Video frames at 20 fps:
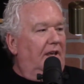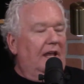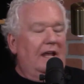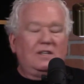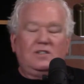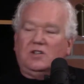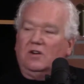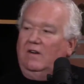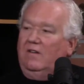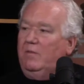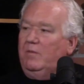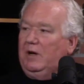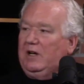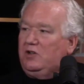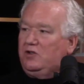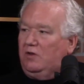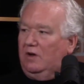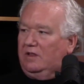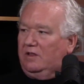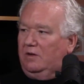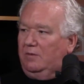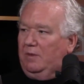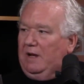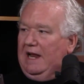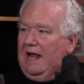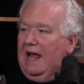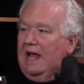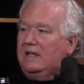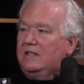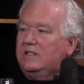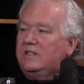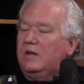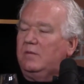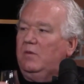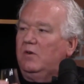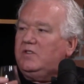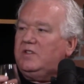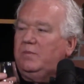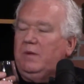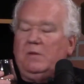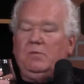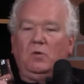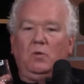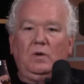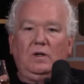And so everybody drank their Manhattans, and most people would